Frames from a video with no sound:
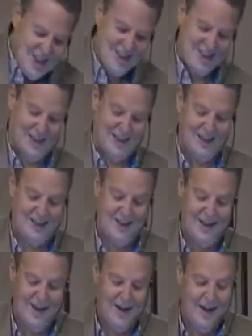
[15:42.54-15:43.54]

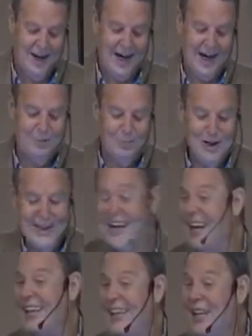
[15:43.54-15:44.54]
Jesus. And
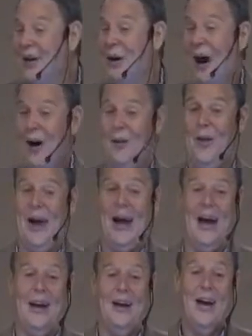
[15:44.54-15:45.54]
we can't do all
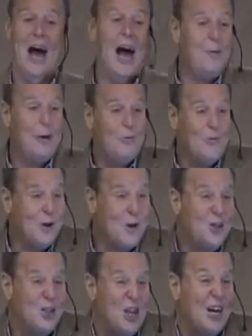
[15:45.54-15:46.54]
that. I mean,
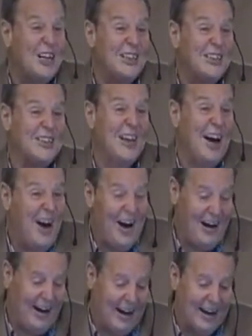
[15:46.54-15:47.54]
we're just
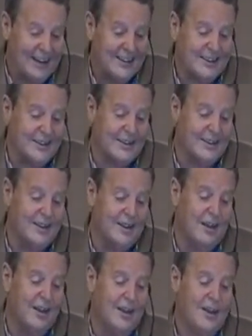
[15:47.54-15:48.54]
us.
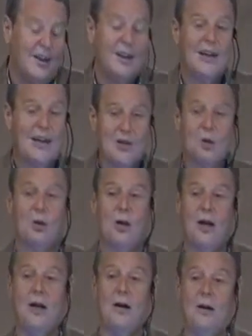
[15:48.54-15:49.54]

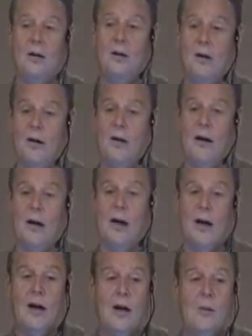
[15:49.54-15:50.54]
That's true.
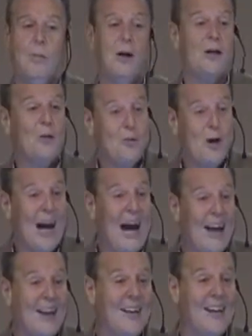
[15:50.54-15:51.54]
But the
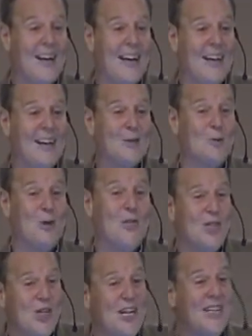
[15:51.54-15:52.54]
reality
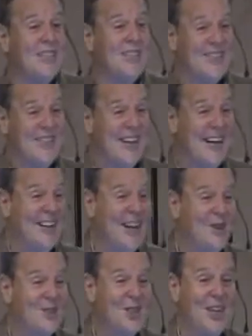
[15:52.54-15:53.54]
is, when Jesus
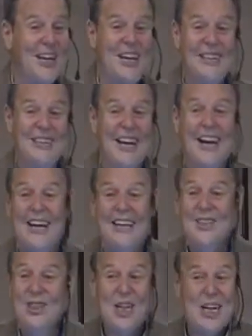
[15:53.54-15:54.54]
said those things,
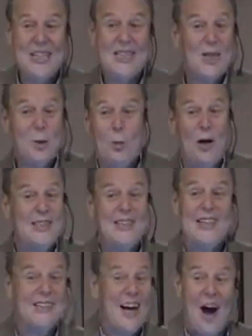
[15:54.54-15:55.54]
Jesus
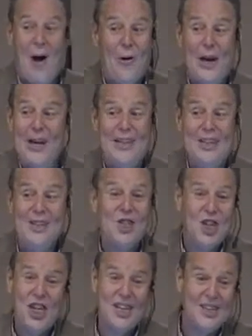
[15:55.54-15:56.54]
wasn't talking
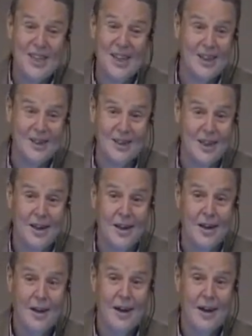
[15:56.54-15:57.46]
to Jesus.